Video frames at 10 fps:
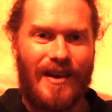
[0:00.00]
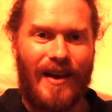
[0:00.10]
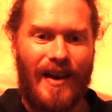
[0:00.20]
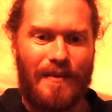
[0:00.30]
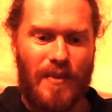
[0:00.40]

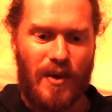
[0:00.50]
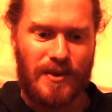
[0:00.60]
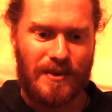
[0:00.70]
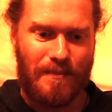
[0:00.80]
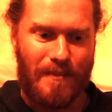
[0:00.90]
And in
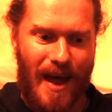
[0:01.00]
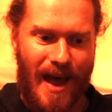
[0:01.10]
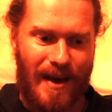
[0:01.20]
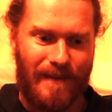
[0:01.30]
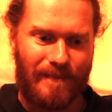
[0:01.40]
most
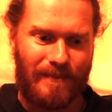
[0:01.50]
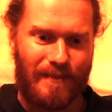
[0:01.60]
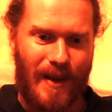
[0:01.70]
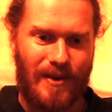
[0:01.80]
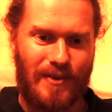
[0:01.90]
men
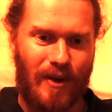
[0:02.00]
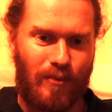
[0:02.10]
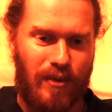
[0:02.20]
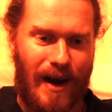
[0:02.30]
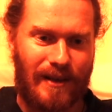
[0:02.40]
who
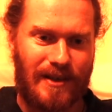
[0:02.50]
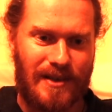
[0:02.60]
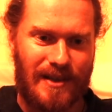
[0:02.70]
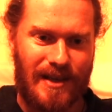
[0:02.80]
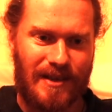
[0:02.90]
don't
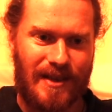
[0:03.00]
practice this,